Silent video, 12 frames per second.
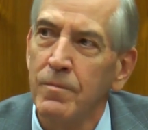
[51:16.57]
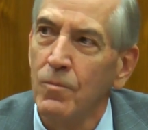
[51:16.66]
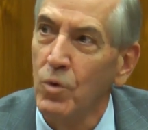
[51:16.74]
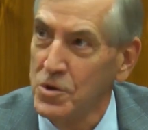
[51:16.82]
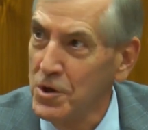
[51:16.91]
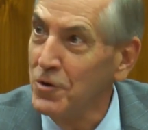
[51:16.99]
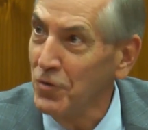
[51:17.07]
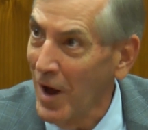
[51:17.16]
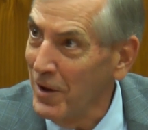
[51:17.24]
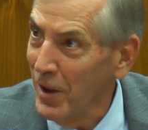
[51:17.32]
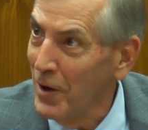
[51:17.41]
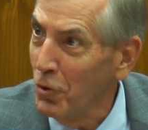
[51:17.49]
which is
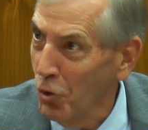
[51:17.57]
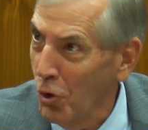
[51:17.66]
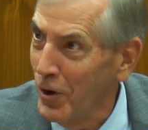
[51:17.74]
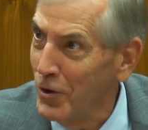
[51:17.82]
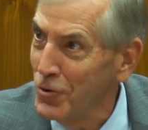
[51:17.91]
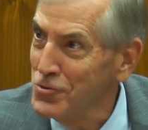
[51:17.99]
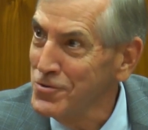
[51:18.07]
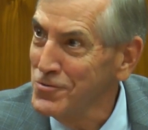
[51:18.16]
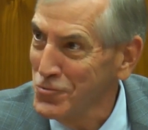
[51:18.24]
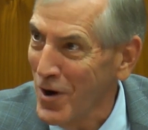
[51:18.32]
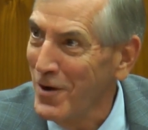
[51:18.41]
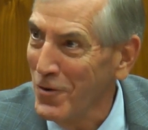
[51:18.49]
I let lawyers
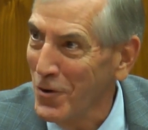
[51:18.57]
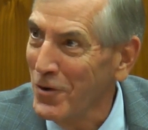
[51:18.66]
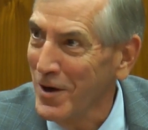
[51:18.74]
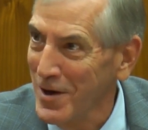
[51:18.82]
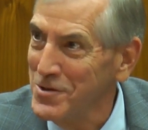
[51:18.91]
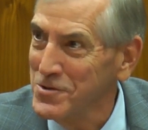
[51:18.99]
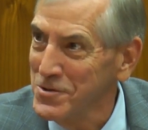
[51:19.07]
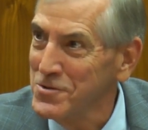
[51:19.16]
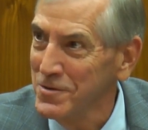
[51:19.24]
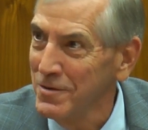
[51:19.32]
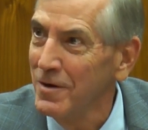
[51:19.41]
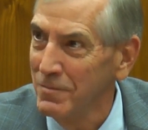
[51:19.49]
try their
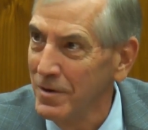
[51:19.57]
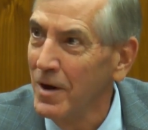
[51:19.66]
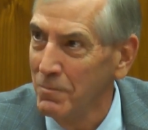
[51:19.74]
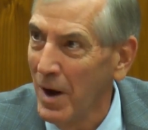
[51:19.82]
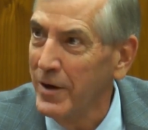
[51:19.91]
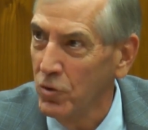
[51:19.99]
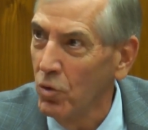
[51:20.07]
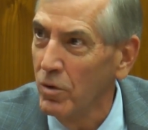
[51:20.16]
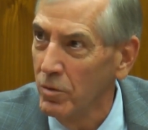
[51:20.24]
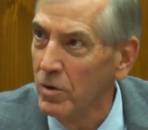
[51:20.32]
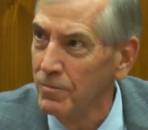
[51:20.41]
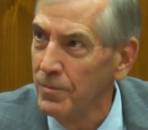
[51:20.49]
cases in my
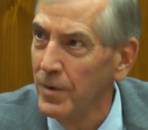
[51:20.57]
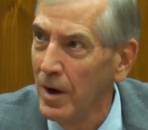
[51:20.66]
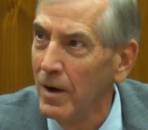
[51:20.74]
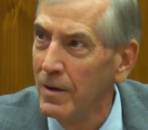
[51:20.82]
courtroom.